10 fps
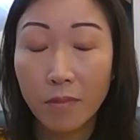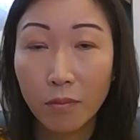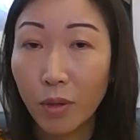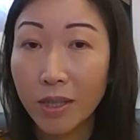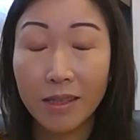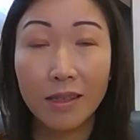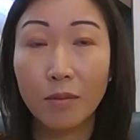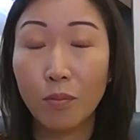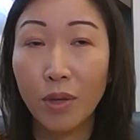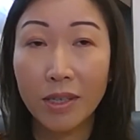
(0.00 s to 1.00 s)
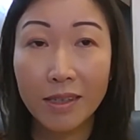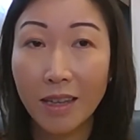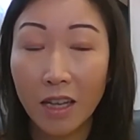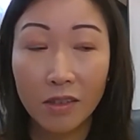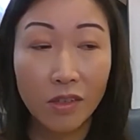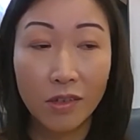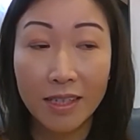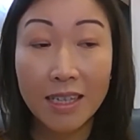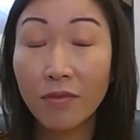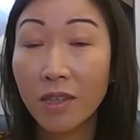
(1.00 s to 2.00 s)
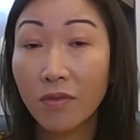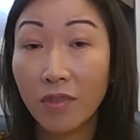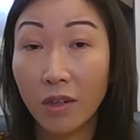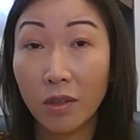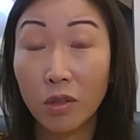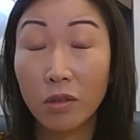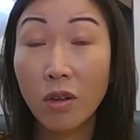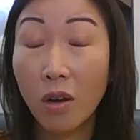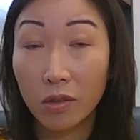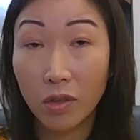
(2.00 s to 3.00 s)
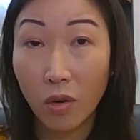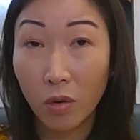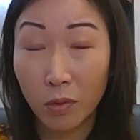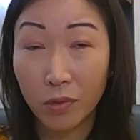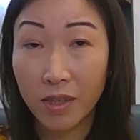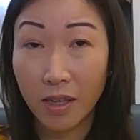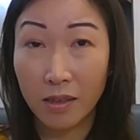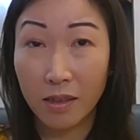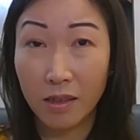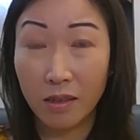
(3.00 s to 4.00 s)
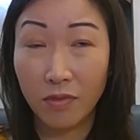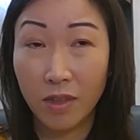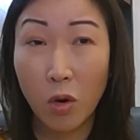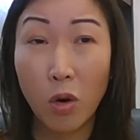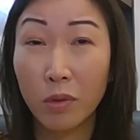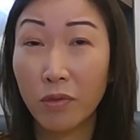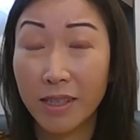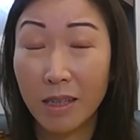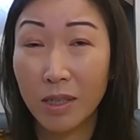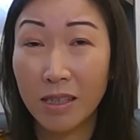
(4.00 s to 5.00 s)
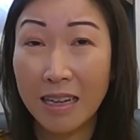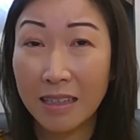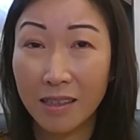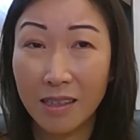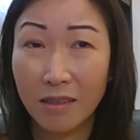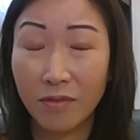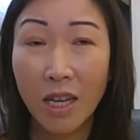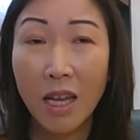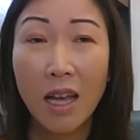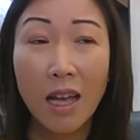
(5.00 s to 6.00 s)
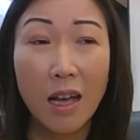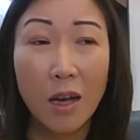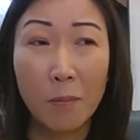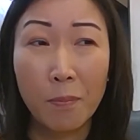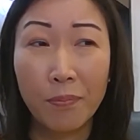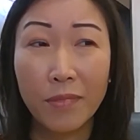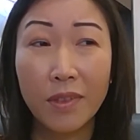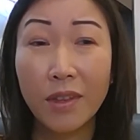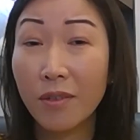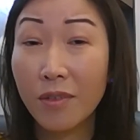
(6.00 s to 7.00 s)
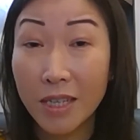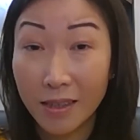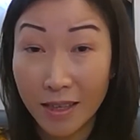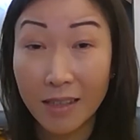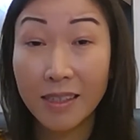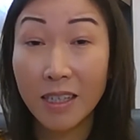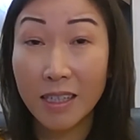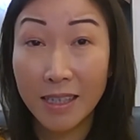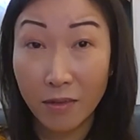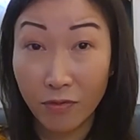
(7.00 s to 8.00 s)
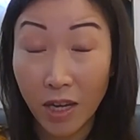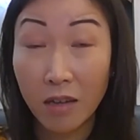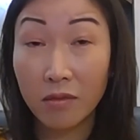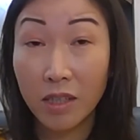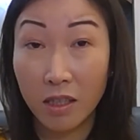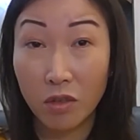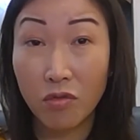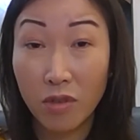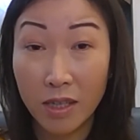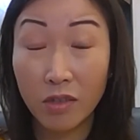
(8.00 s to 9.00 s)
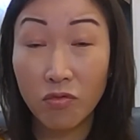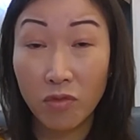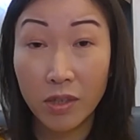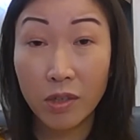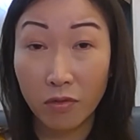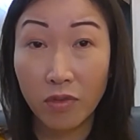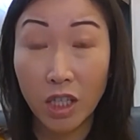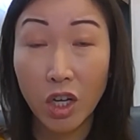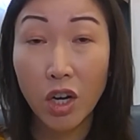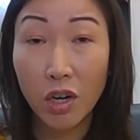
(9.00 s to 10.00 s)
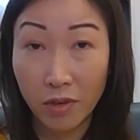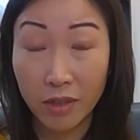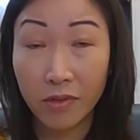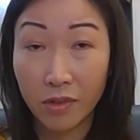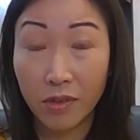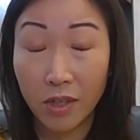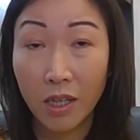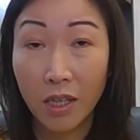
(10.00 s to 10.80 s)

breast breast cancers even if they're not hormone sensitive they're hormone receptor negative um, there is, studies have found an increased risk of recurrence